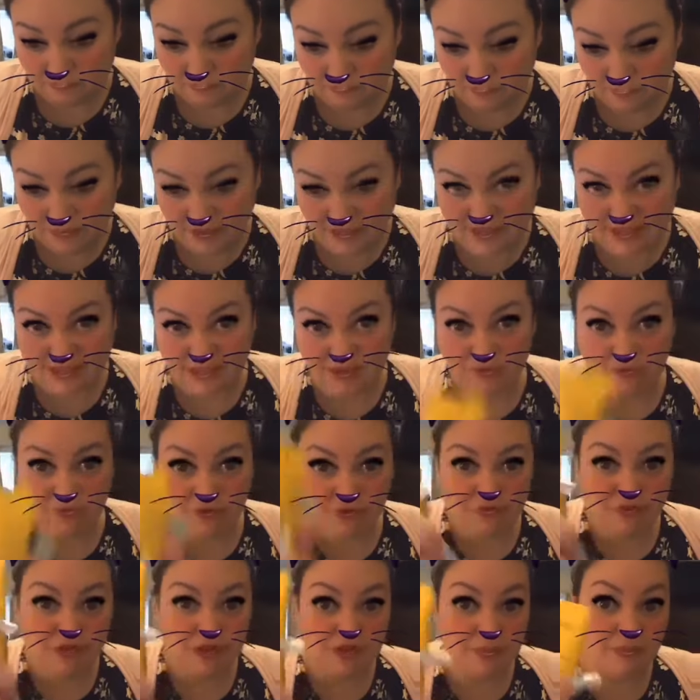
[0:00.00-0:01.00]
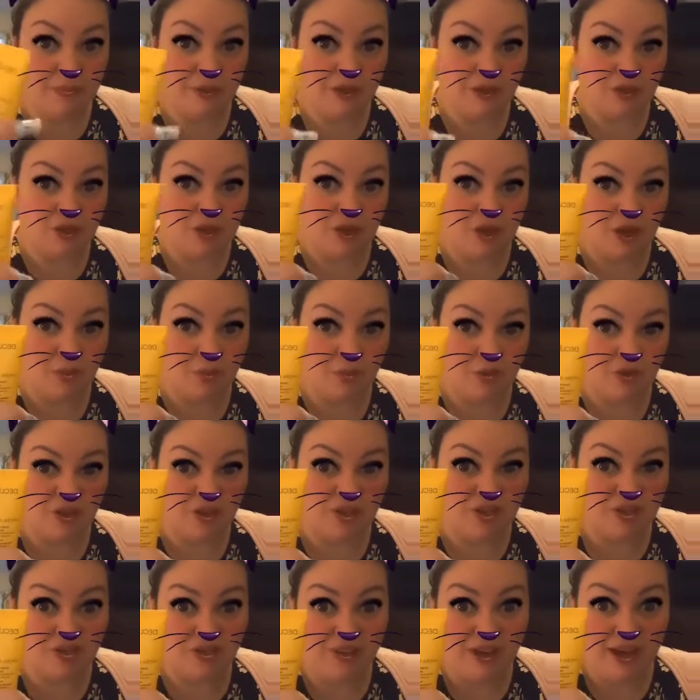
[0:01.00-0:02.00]
This is a 15ml tube, which
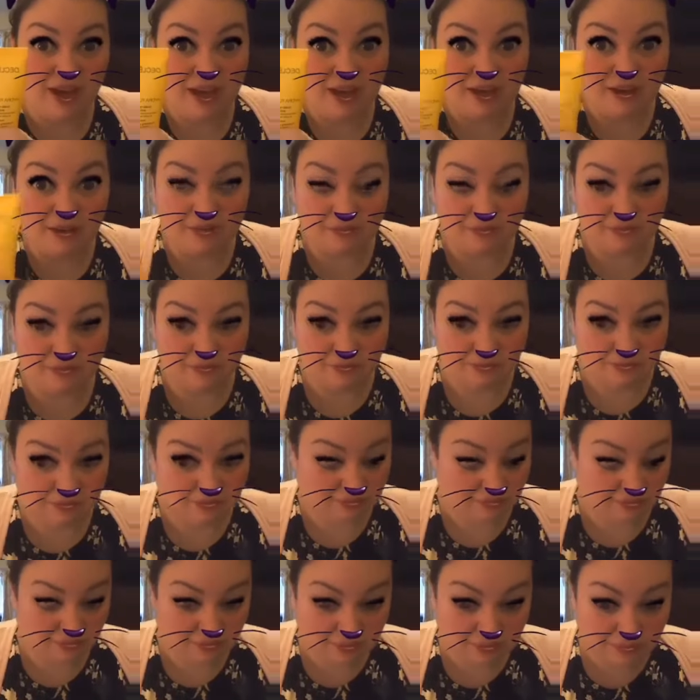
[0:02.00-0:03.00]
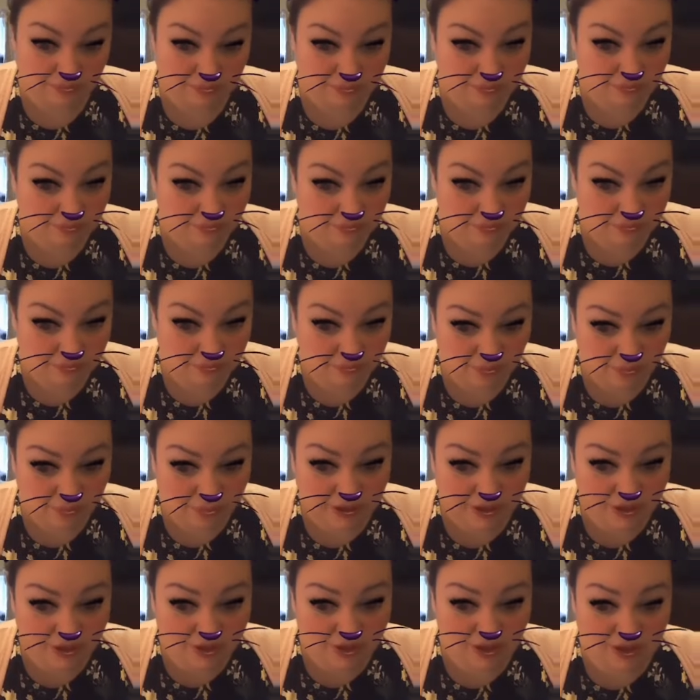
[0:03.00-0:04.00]
is great.
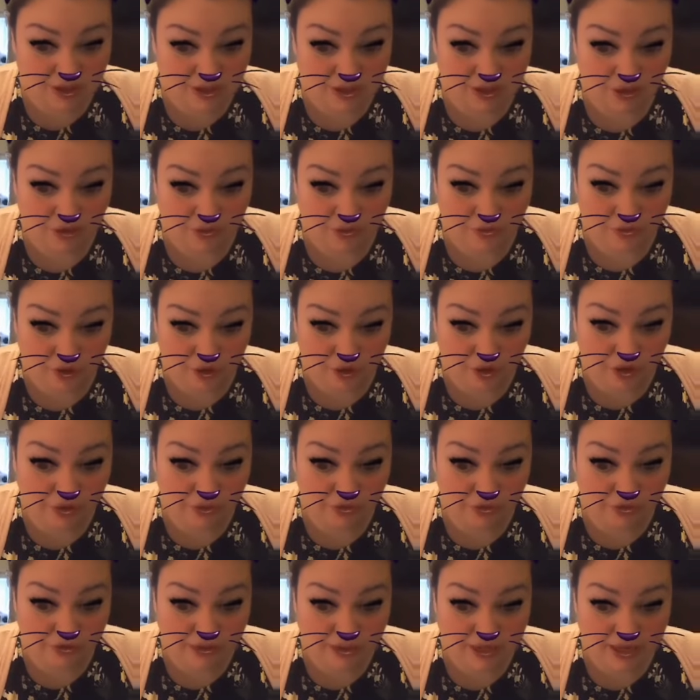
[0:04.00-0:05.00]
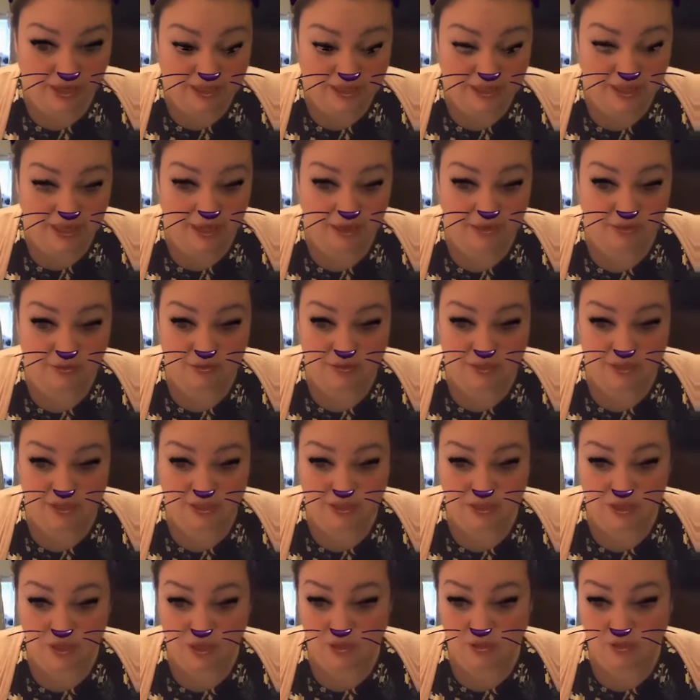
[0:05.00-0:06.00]
Because, you know, you've got enough in there to get
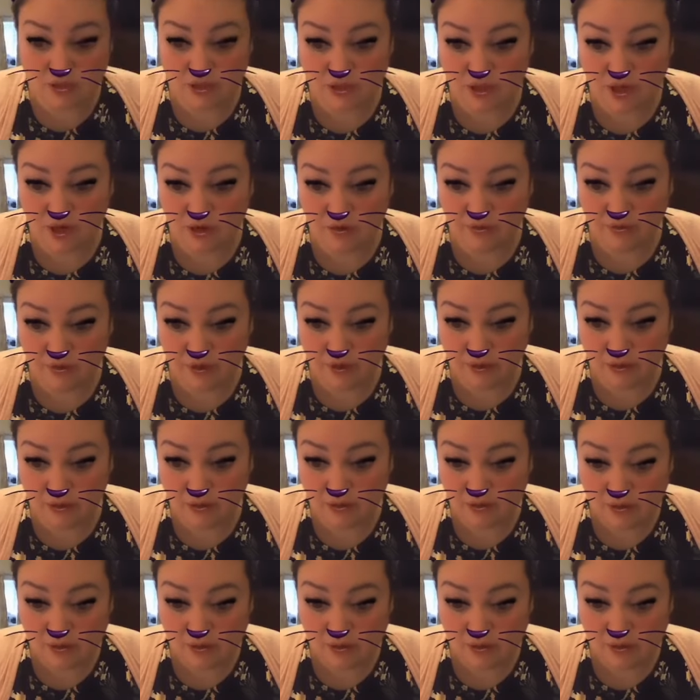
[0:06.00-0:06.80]
decent usage out of it.